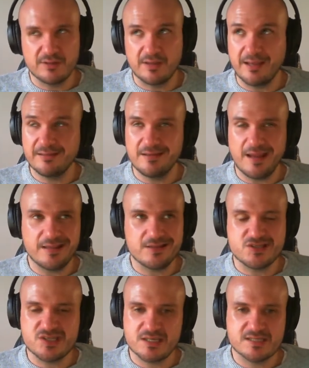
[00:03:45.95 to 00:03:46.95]
in
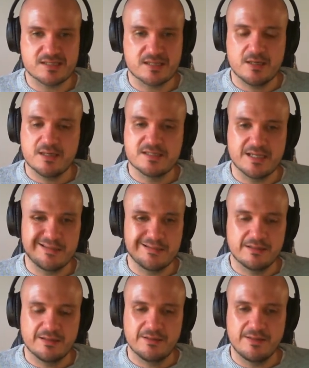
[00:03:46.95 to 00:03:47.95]
1986, said
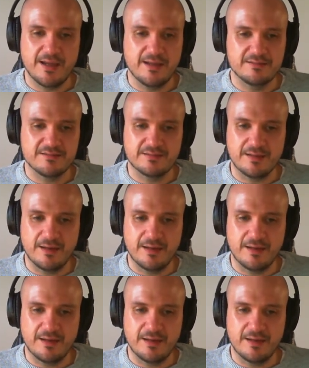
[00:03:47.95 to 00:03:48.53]
that